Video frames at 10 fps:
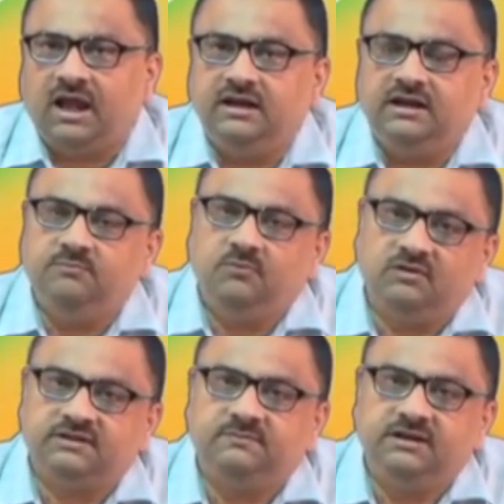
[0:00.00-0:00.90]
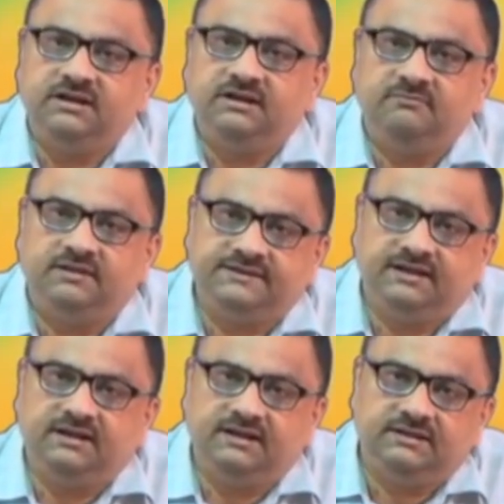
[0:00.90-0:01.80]
And in porous medium,
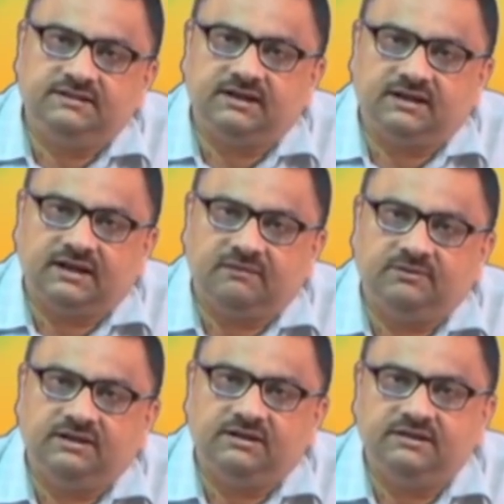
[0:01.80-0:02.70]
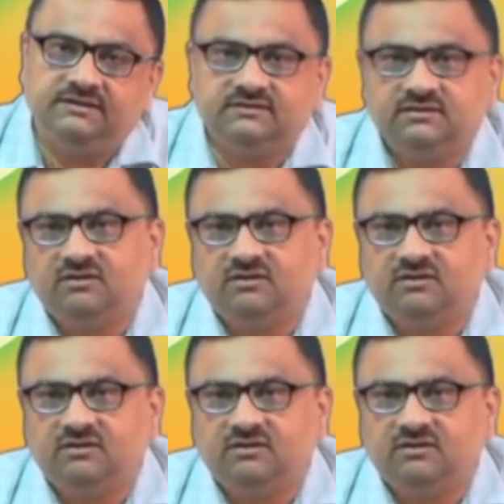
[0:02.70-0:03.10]
basically these are capillaries